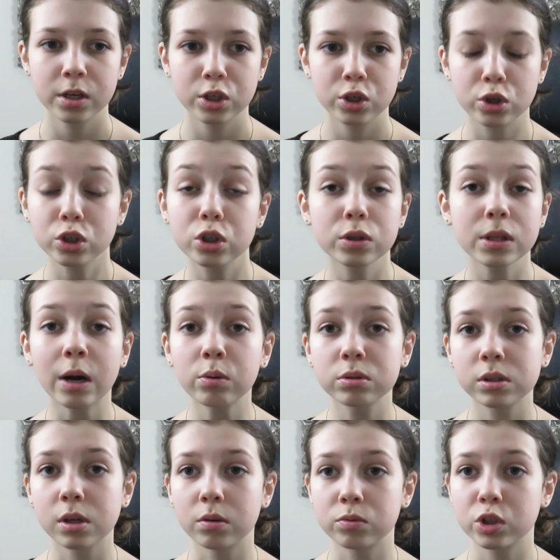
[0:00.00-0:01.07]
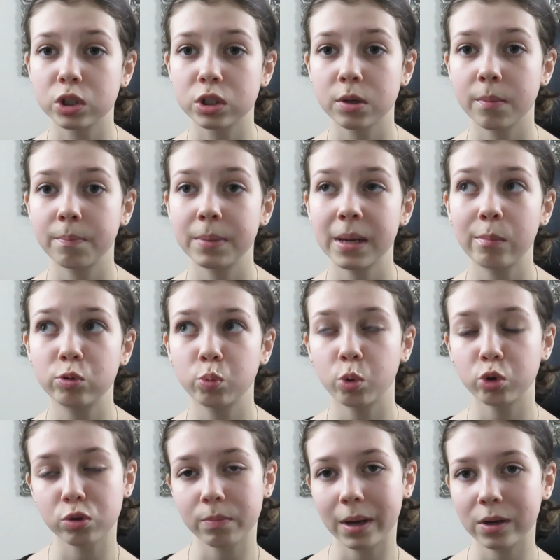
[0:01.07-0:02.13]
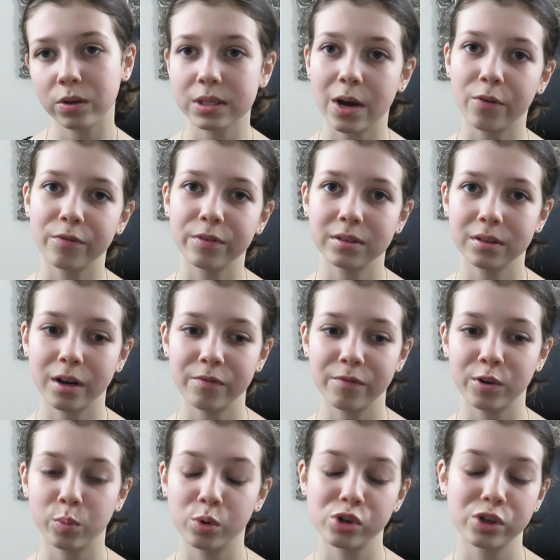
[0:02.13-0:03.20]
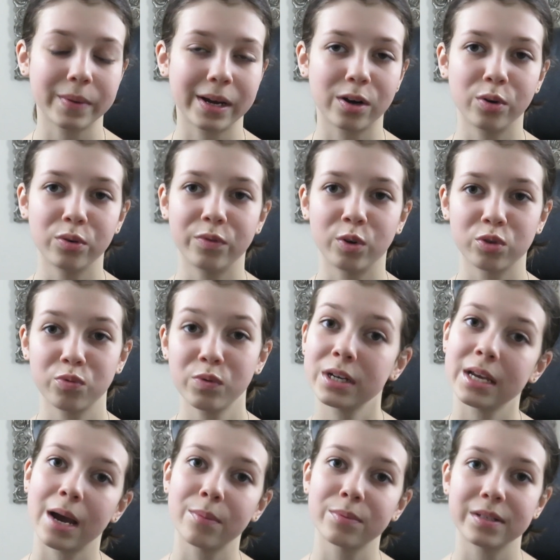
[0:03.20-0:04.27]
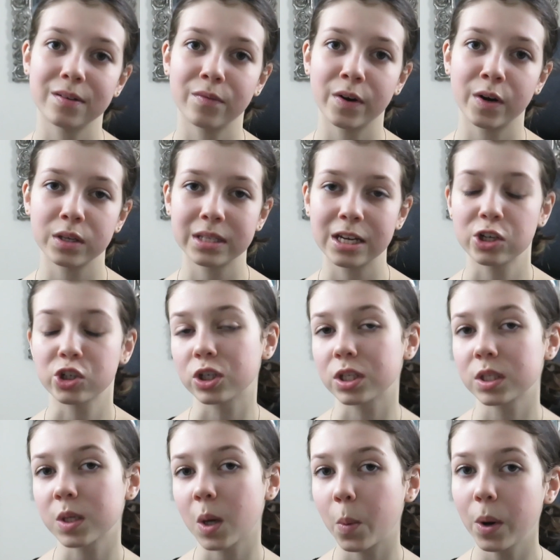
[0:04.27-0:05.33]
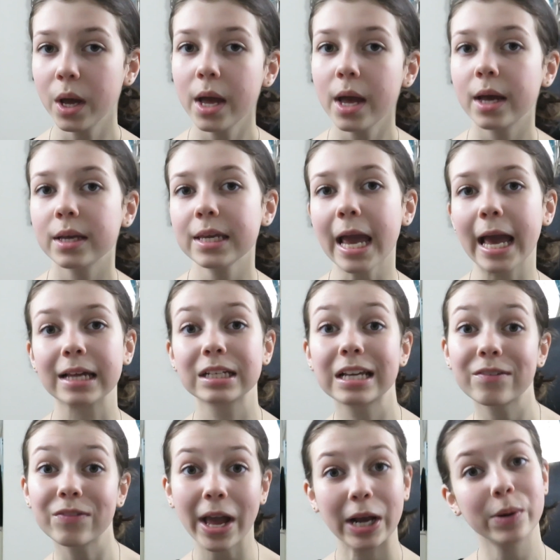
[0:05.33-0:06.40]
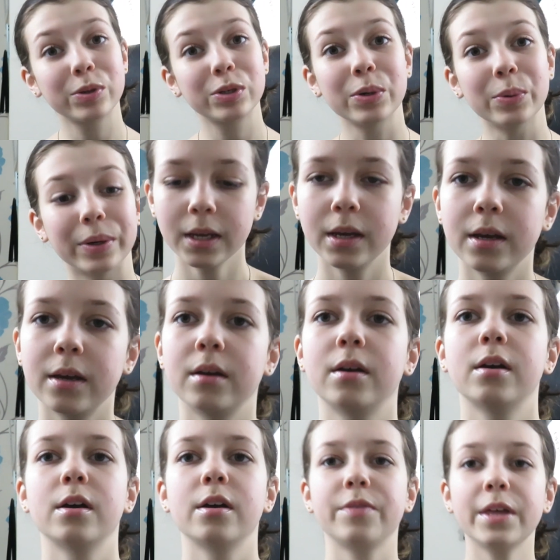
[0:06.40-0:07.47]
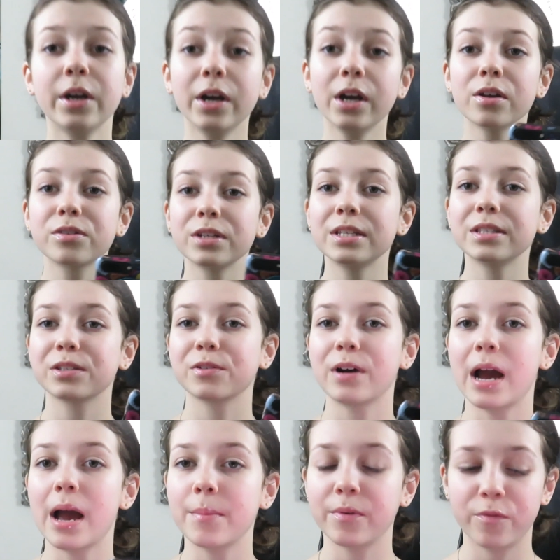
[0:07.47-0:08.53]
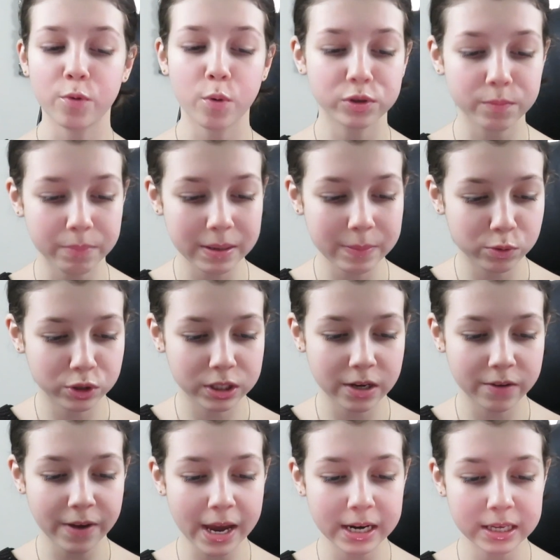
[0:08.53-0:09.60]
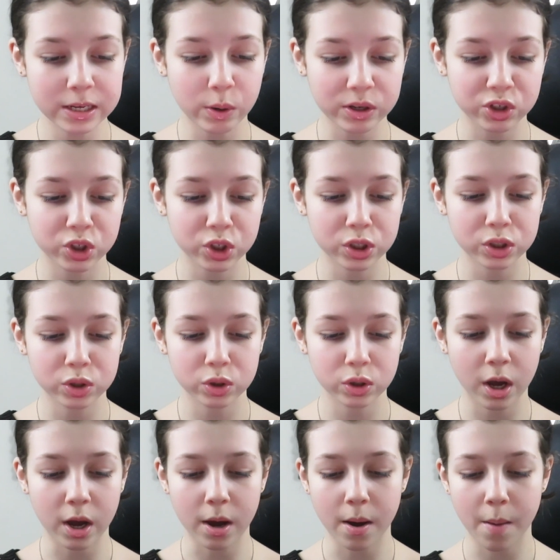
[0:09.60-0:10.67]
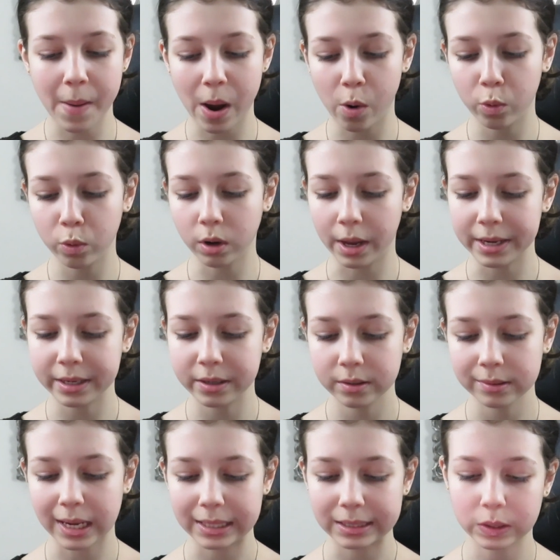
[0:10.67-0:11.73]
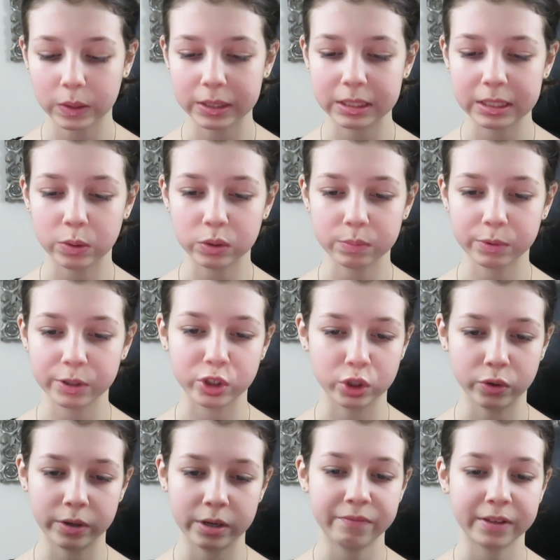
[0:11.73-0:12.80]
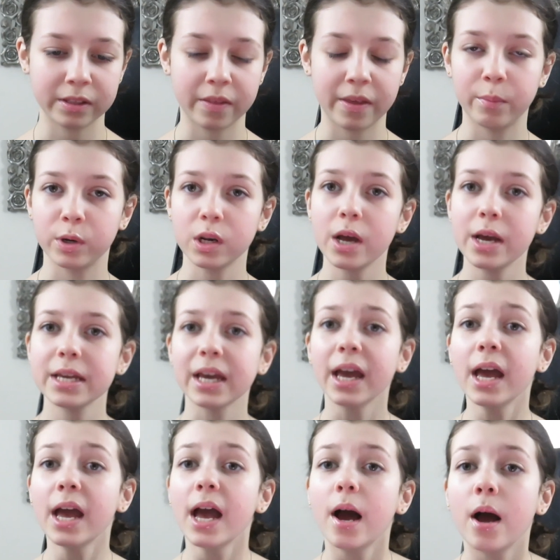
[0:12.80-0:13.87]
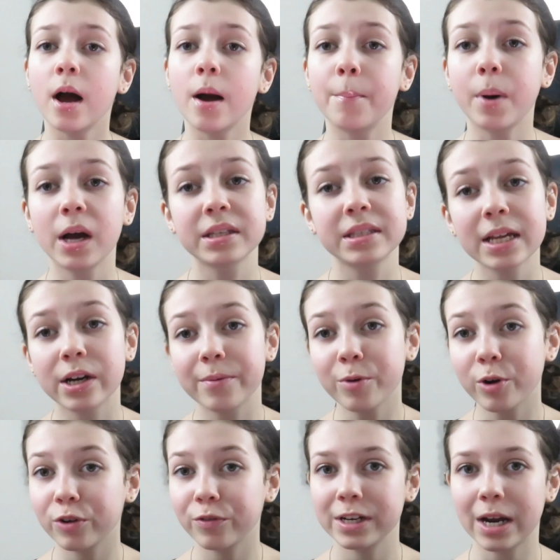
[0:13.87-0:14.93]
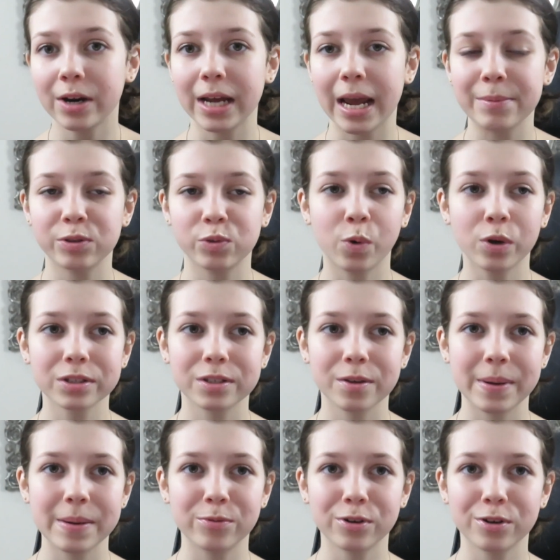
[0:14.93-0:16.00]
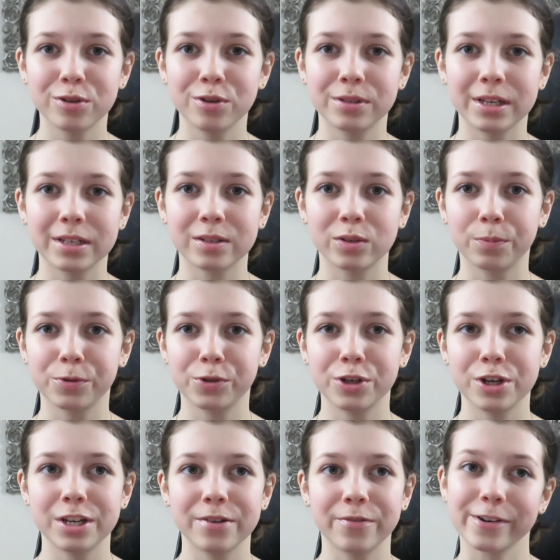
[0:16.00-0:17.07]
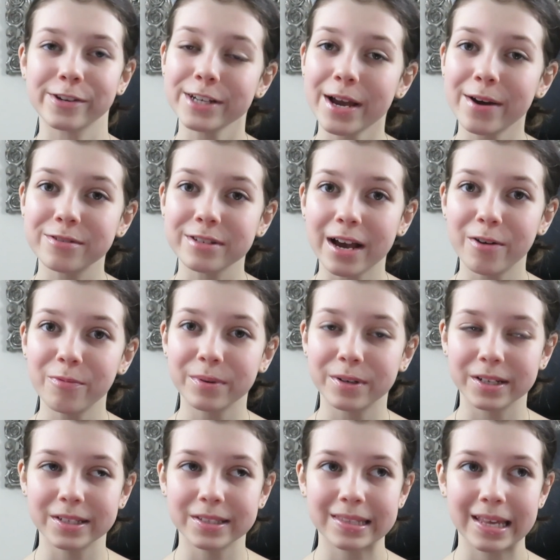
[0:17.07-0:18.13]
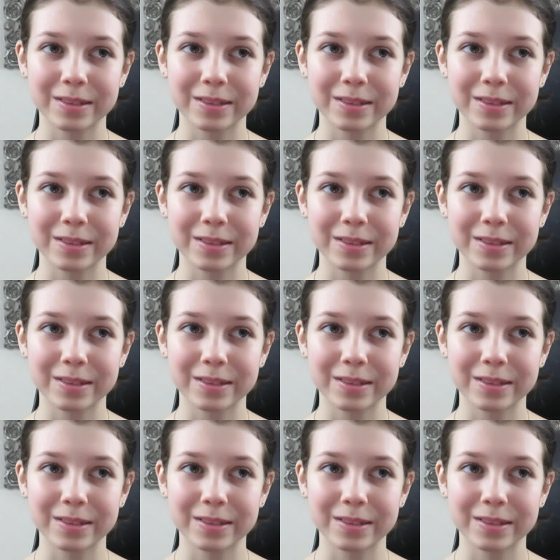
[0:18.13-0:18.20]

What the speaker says: you could do that also just to be able to watch them back yourself. And I find watching back old vlogs really helps derealization, so yeah, give that a go too. Then I asked on Instagram for some people to give any questions about like anxiety or depression or anything that they would like. But I said I'm not going to read out names, one, so people don't use it as an opportunity for a shout out, because